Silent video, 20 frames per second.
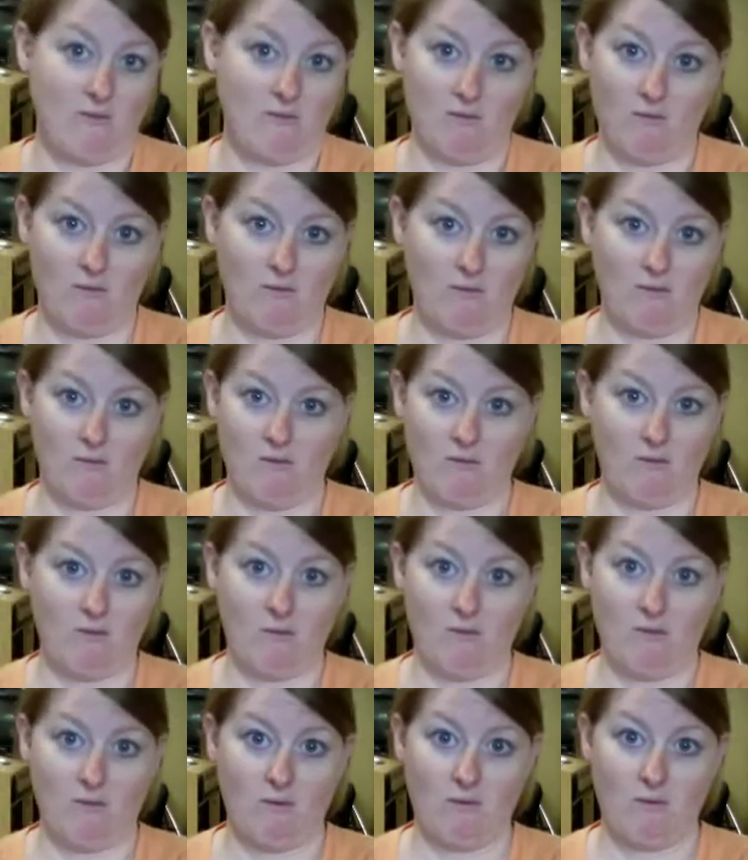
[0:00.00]
Your duty
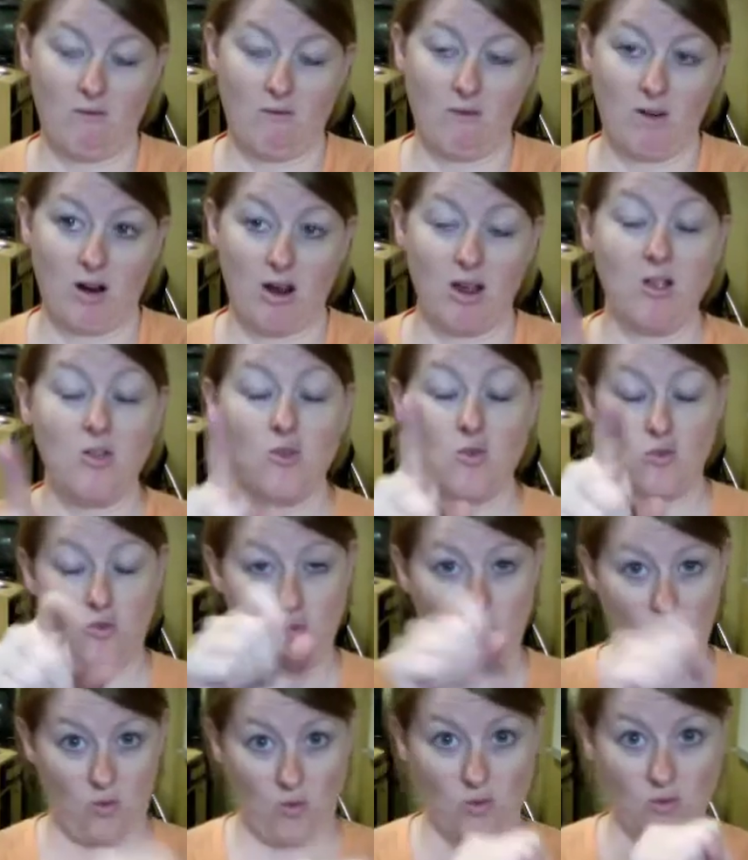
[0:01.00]
as jurors
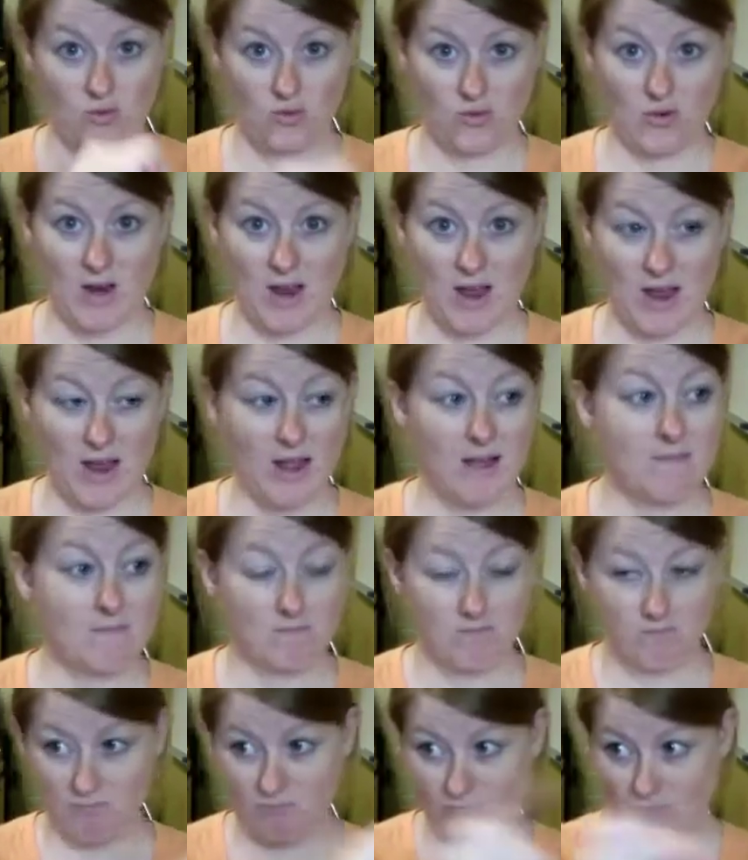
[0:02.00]
is to find the
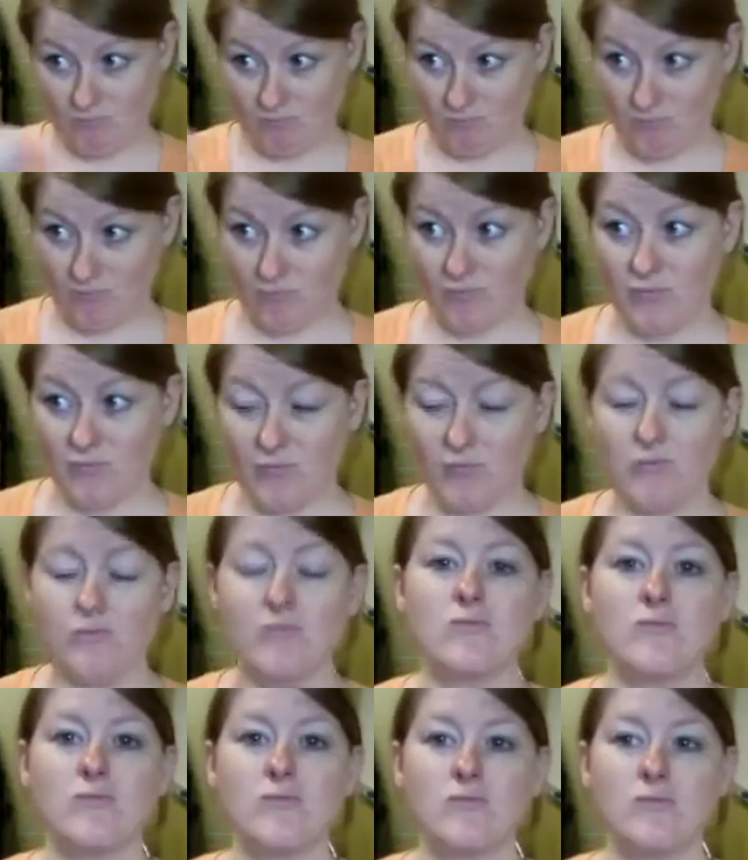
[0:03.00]
facts from
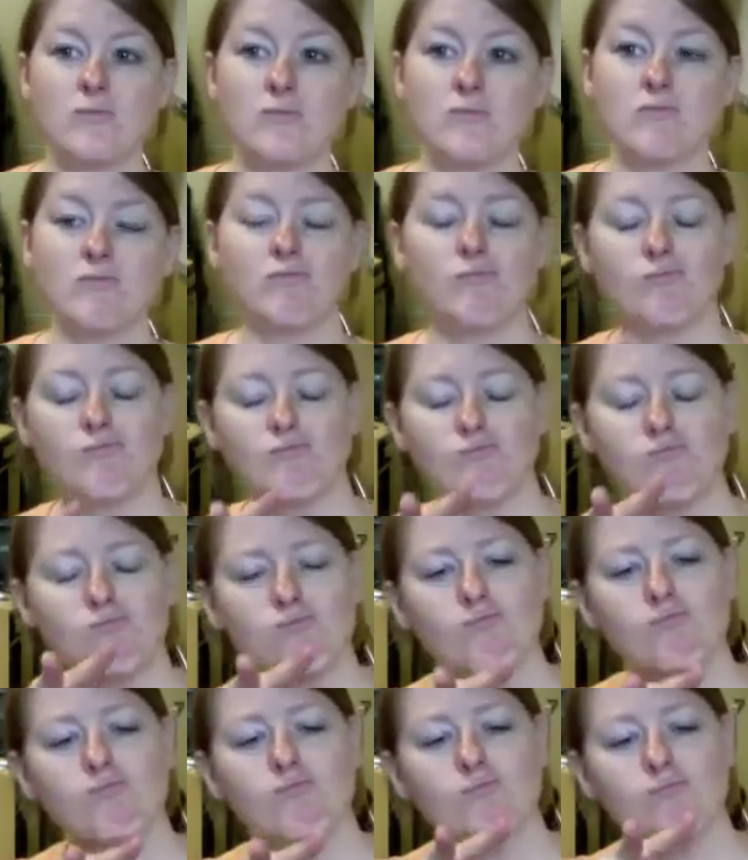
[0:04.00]
the evidence in this
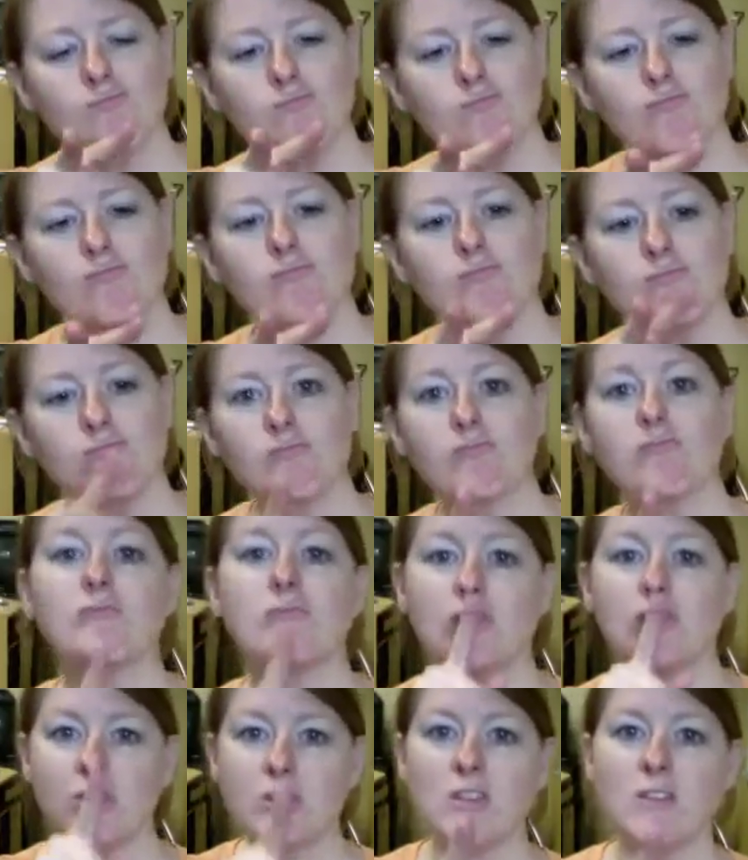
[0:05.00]
case,
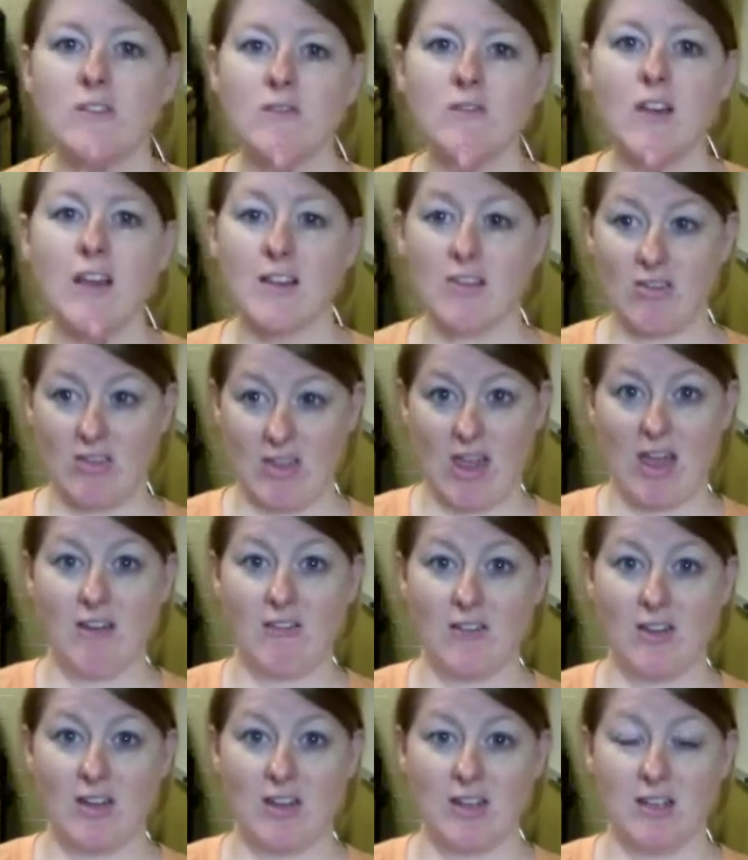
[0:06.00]
and to those facts,
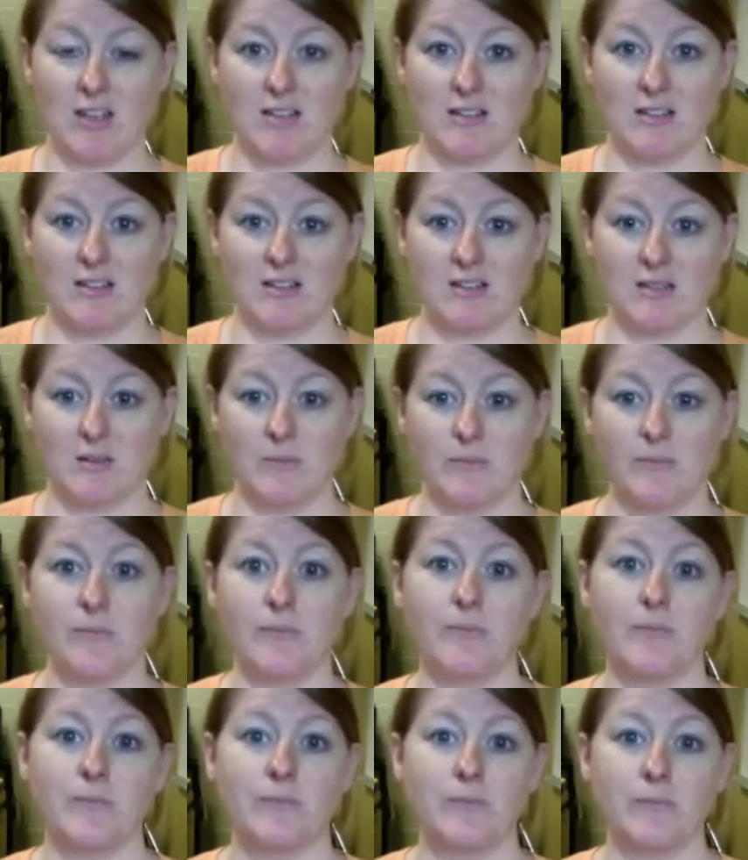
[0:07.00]

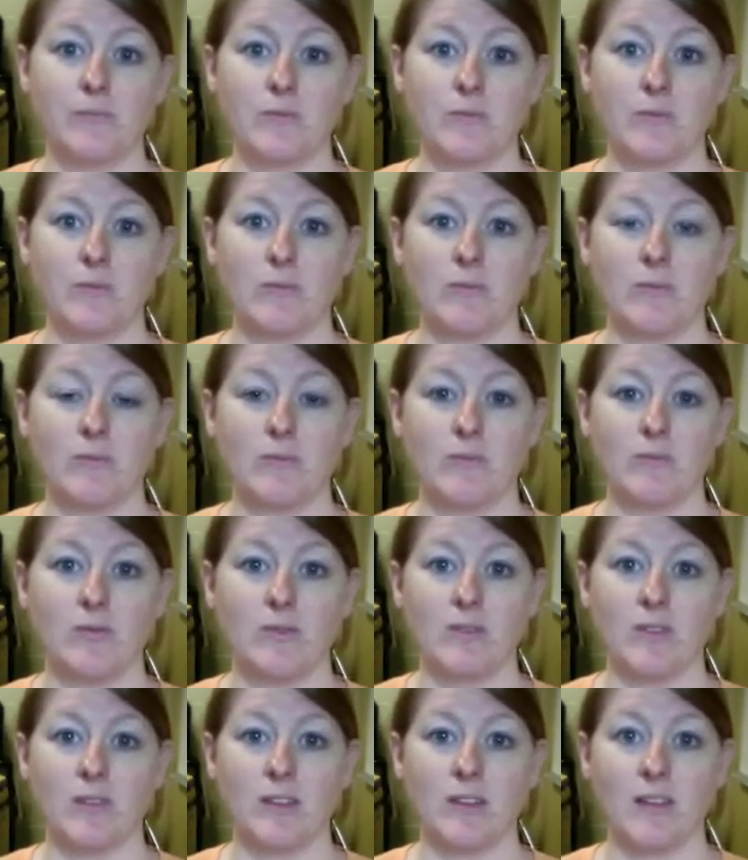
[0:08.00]
whatever you find them to
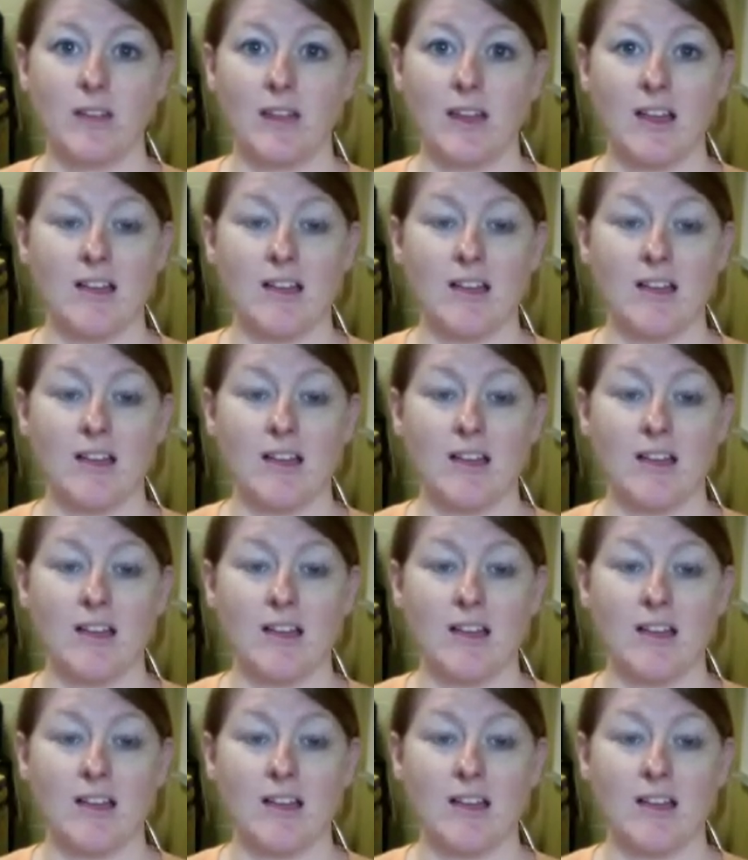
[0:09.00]
be,